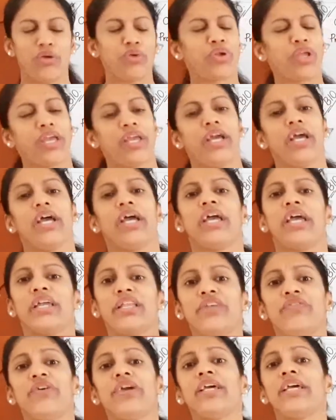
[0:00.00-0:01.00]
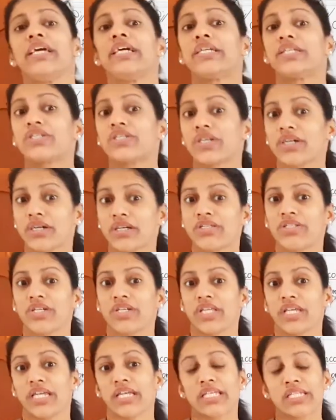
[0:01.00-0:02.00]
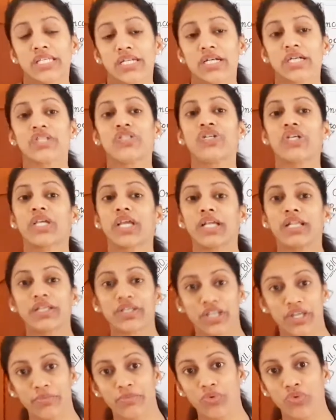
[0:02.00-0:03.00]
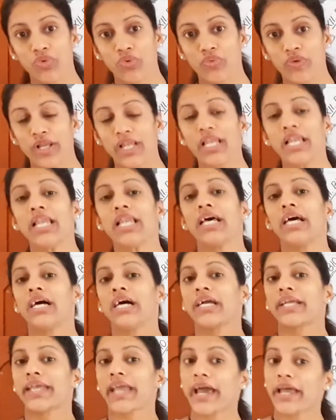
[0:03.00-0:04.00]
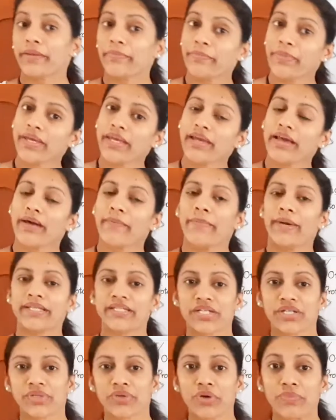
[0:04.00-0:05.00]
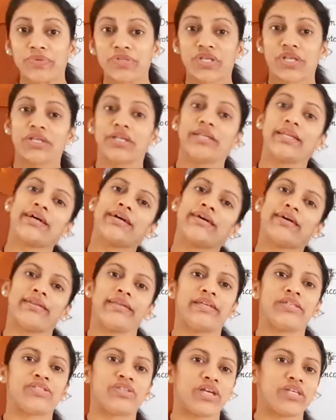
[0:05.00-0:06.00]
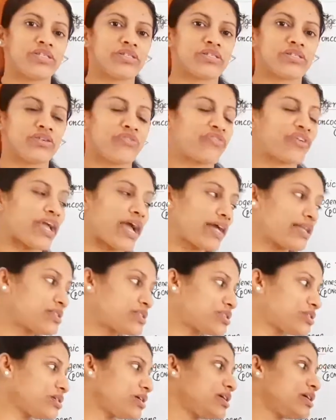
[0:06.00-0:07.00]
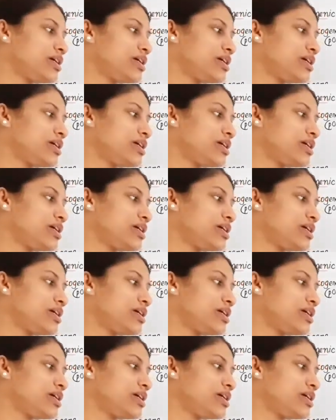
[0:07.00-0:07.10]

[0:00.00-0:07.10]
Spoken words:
Okay, anyway, surgery, surgical removal can be a better option in early stages of cancer.